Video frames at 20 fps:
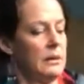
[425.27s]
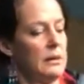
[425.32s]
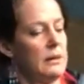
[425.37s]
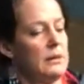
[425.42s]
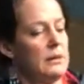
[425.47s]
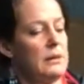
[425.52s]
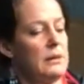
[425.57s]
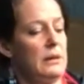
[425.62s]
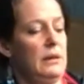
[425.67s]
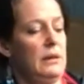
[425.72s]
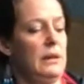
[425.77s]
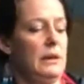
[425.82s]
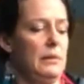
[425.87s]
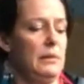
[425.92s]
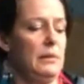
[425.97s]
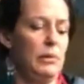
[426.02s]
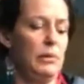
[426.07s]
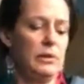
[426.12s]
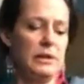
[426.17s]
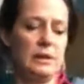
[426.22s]
So
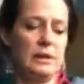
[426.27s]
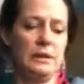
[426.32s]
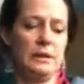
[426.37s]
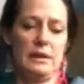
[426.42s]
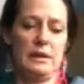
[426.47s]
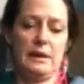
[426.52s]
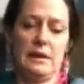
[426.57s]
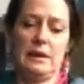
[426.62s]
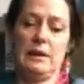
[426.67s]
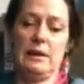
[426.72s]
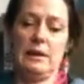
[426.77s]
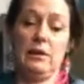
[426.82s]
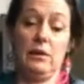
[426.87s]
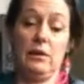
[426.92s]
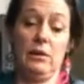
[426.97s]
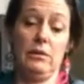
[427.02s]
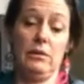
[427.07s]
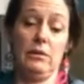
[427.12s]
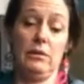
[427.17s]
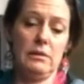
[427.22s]
then putting the handle
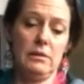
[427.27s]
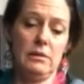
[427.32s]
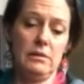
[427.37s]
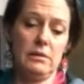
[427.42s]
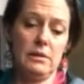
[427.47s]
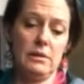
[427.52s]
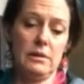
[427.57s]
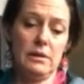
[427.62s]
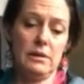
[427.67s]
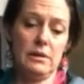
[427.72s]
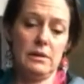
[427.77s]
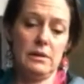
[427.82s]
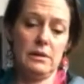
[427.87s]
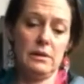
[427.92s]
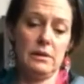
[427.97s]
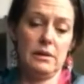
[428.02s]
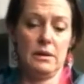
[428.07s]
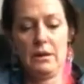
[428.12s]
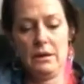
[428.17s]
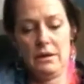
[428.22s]
on,
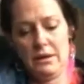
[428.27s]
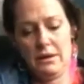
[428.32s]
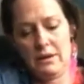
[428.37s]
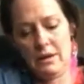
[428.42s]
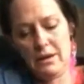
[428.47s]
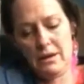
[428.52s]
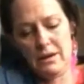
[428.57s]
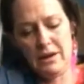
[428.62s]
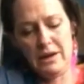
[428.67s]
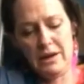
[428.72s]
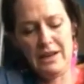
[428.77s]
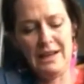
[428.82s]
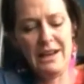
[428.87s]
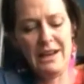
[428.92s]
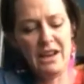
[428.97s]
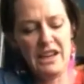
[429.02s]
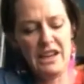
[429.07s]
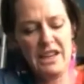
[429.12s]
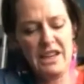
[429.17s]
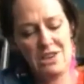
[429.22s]

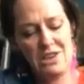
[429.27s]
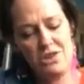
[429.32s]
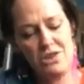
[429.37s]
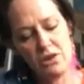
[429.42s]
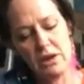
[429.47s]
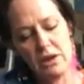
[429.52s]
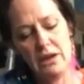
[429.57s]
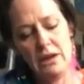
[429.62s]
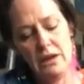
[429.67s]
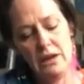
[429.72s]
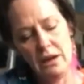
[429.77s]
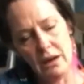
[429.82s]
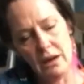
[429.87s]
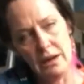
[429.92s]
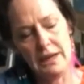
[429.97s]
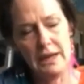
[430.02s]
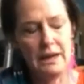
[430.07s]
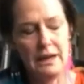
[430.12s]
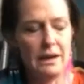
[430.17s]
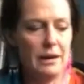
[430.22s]
I like to try and
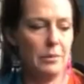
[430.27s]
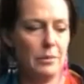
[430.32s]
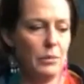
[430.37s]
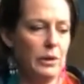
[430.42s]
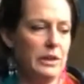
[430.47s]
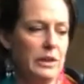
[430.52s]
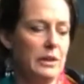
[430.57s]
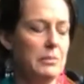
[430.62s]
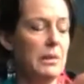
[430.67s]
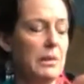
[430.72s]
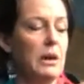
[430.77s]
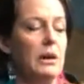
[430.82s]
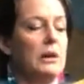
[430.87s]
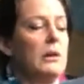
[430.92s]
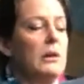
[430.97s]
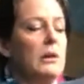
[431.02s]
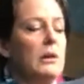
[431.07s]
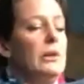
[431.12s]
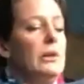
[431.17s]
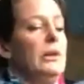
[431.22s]
line it up with the
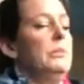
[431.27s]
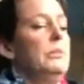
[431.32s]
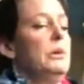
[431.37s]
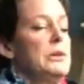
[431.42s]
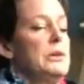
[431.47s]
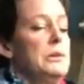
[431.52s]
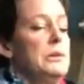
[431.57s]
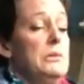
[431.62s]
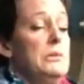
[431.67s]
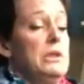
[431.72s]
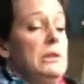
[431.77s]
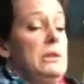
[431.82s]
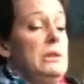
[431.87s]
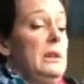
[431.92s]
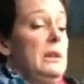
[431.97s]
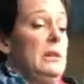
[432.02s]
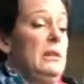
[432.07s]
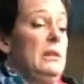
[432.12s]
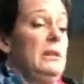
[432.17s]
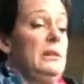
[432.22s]
mark on the bottom just
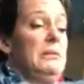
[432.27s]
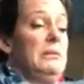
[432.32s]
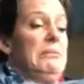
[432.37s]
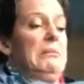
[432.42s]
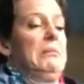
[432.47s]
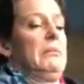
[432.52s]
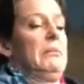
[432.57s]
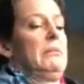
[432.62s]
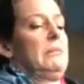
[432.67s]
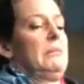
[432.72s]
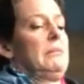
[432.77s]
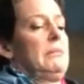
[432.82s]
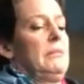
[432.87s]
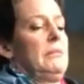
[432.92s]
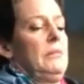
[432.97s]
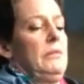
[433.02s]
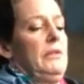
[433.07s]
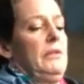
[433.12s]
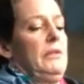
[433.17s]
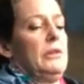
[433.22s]
so that
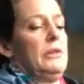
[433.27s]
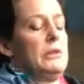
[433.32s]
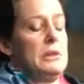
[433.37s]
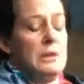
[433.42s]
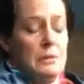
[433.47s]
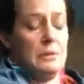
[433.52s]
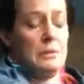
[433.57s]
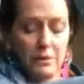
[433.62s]
we've got some